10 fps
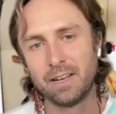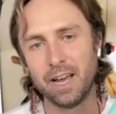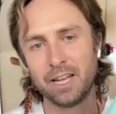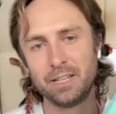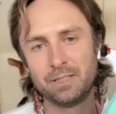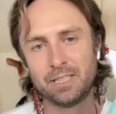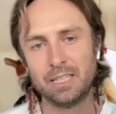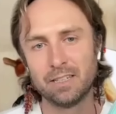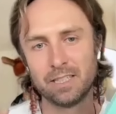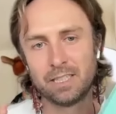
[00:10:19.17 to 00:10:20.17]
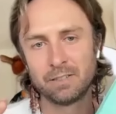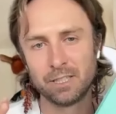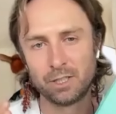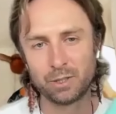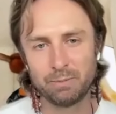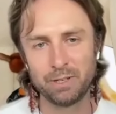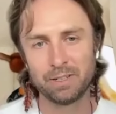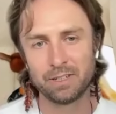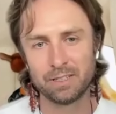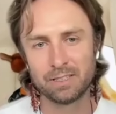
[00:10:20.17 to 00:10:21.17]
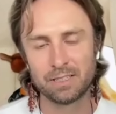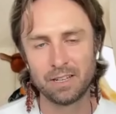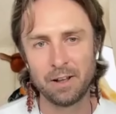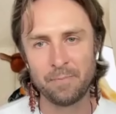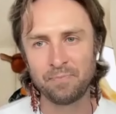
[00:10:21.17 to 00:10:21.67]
and you see the list of contributors,